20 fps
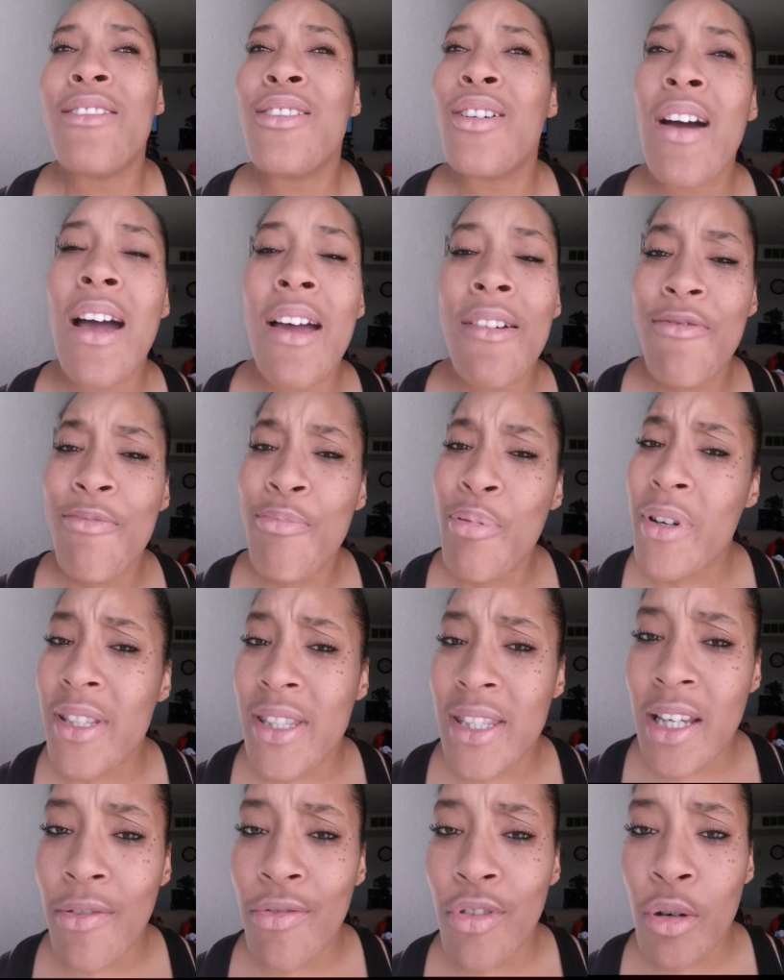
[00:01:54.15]
I know I've
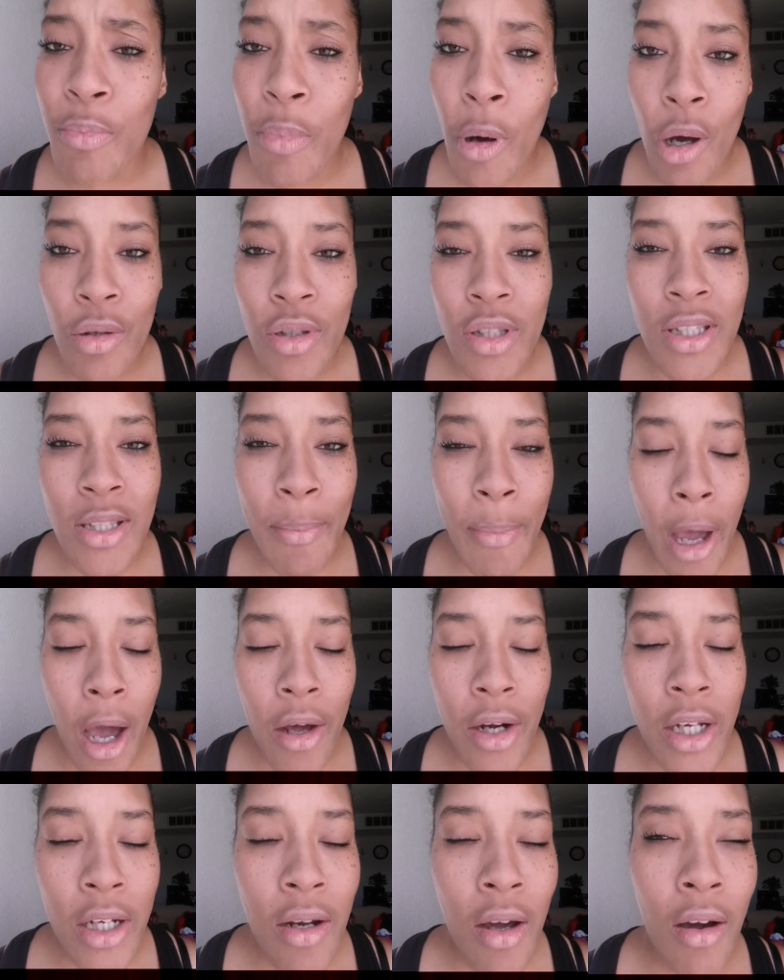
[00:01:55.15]
put several posts
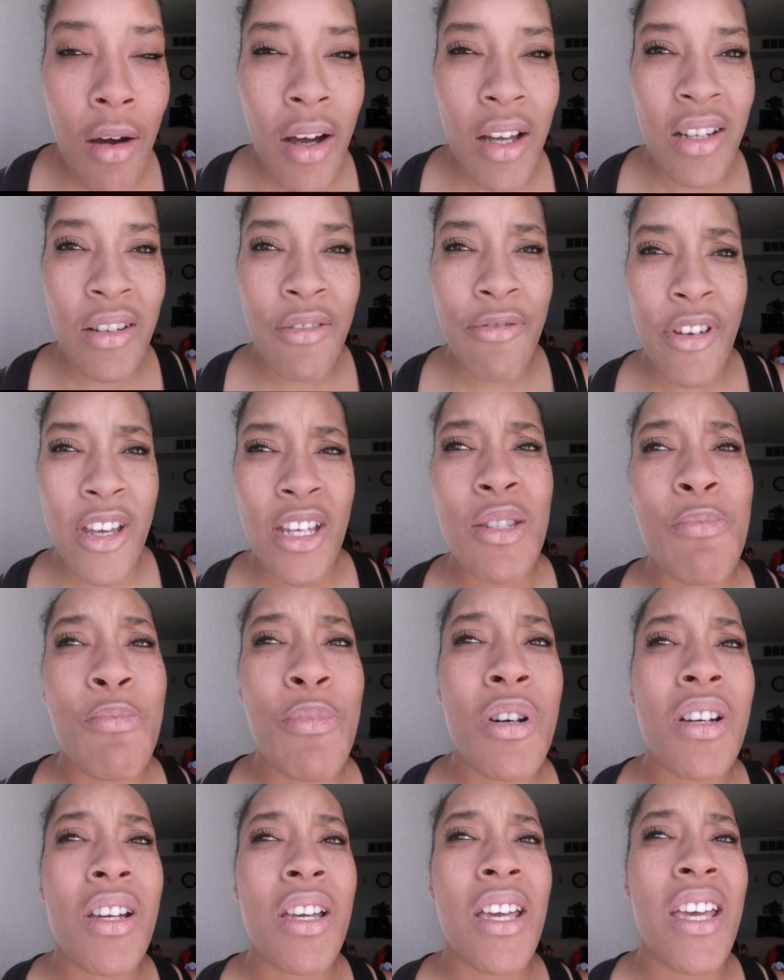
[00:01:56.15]
about it on
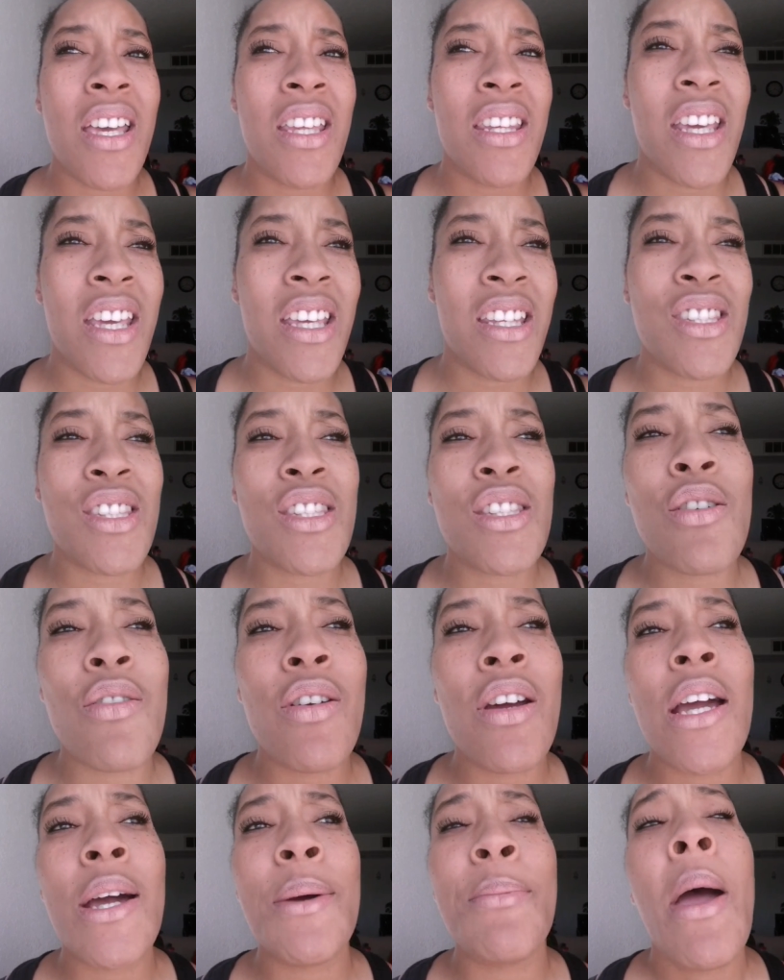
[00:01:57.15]
Facebook and
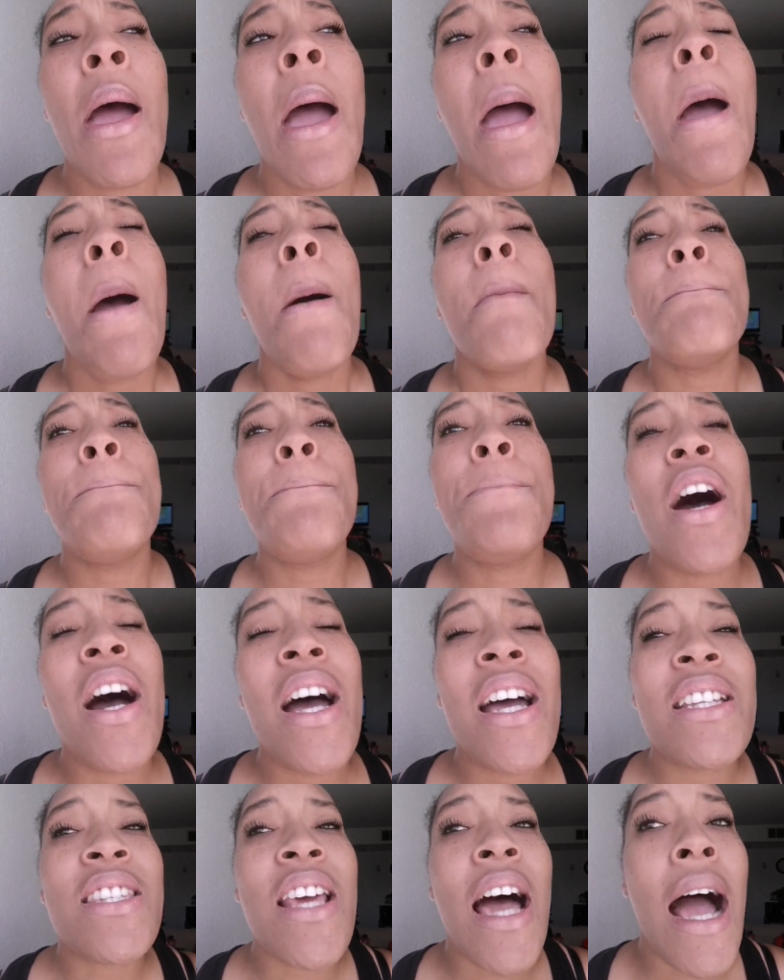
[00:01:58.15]
Instagram
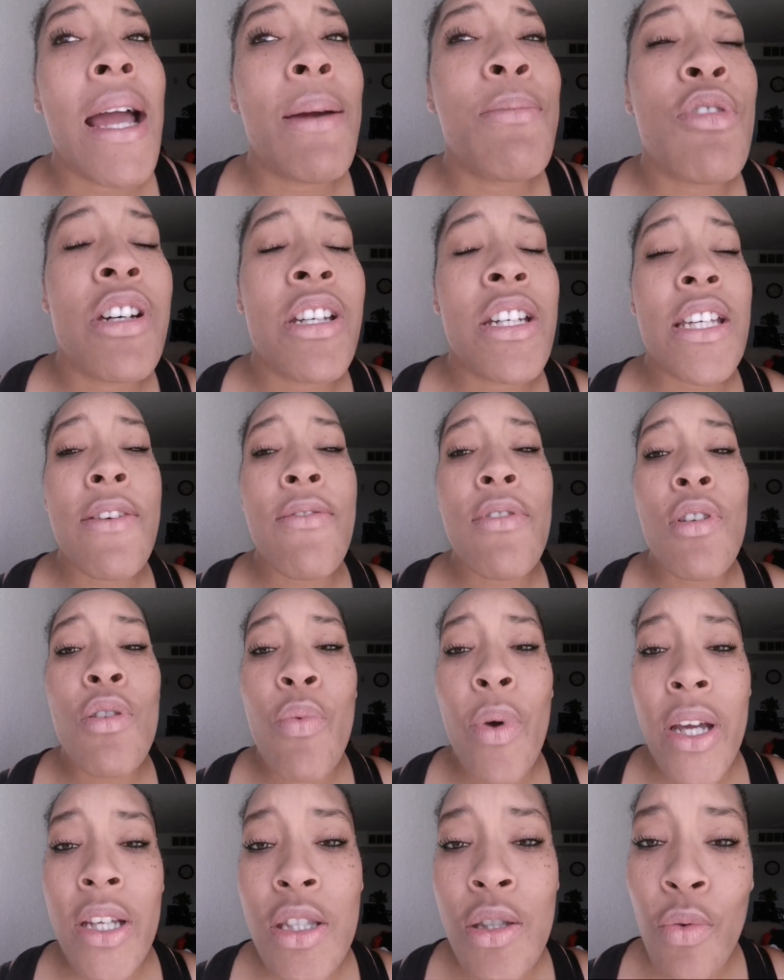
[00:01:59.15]
but I'm going to give
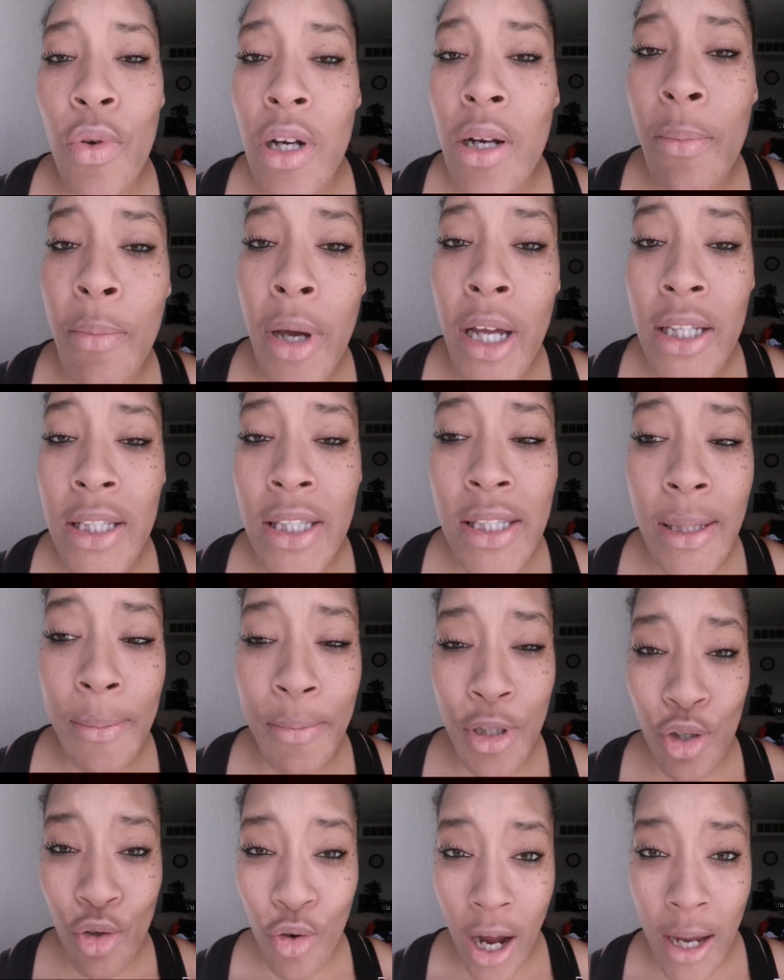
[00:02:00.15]
it away to one of my
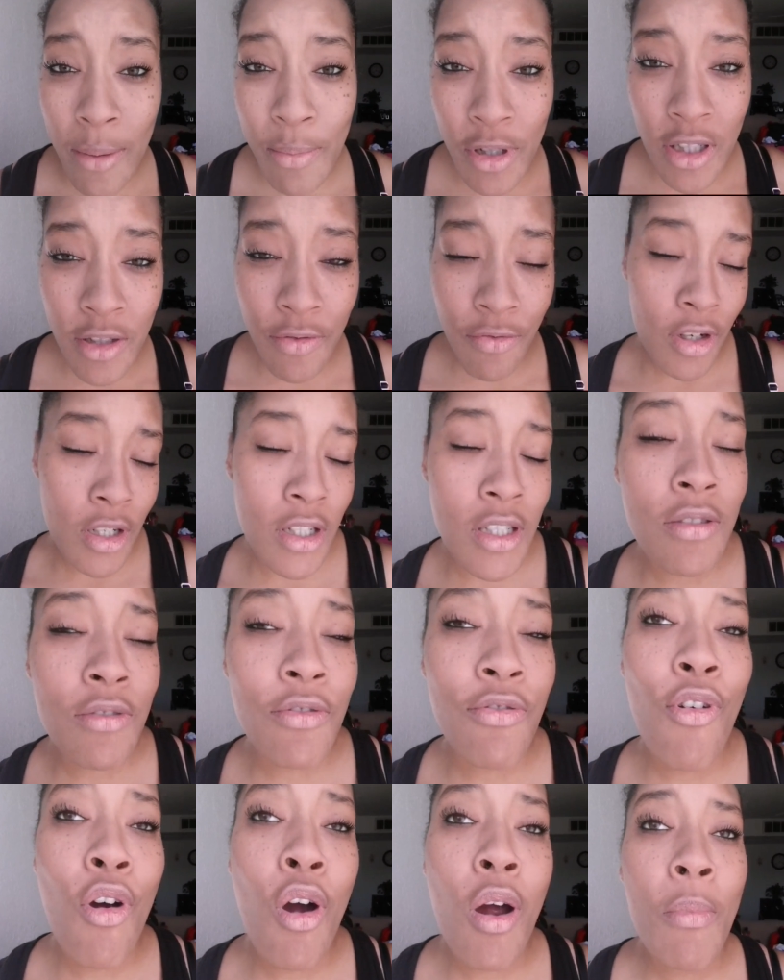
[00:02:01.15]
subscribers
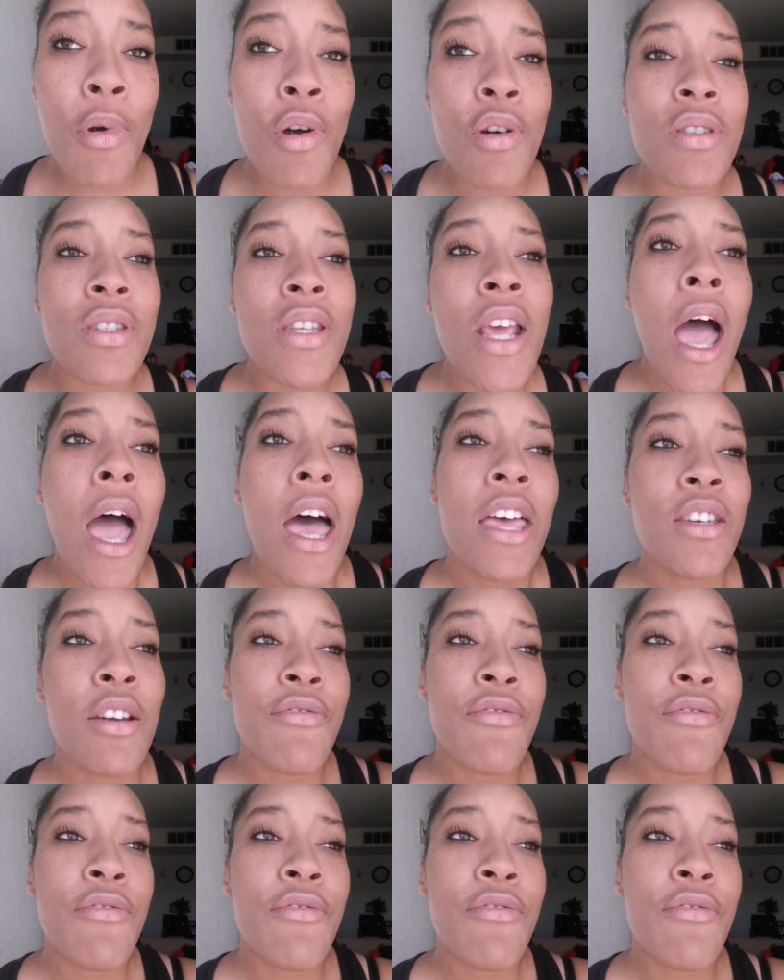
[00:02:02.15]
first and foremost.